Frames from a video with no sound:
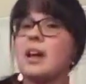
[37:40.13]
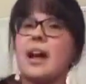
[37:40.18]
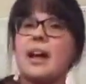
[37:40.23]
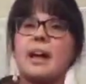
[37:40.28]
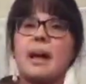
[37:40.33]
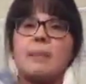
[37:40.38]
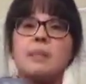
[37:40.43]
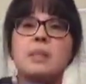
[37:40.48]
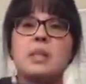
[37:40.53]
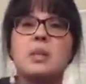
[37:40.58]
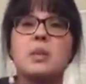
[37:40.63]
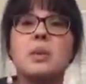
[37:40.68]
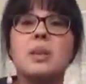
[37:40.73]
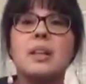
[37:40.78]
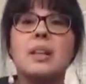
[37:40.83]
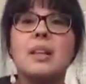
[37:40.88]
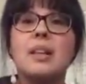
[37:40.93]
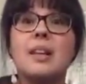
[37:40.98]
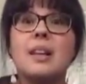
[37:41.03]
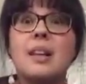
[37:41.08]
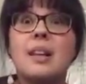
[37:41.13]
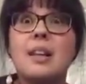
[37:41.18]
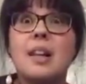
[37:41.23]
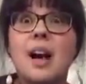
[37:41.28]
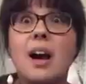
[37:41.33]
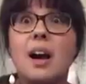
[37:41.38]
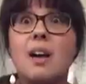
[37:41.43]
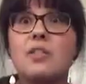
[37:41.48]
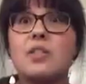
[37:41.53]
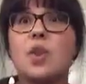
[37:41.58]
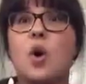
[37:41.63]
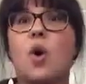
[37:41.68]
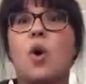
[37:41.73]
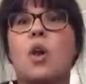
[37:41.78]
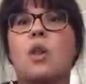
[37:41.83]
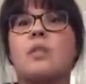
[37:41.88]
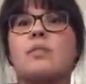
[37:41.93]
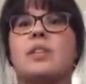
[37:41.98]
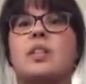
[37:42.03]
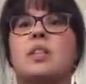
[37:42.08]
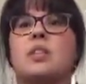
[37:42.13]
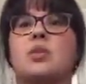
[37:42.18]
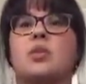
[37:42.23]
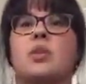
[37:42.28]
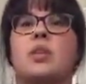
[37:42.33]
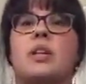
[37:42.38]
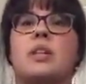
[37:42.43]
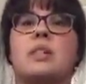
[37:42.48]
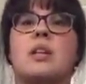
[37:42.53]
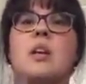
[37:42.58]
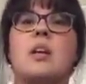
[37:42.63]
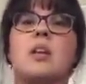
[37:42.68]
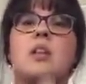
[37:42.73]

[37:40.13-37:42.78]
I absolutely loved all of these stories.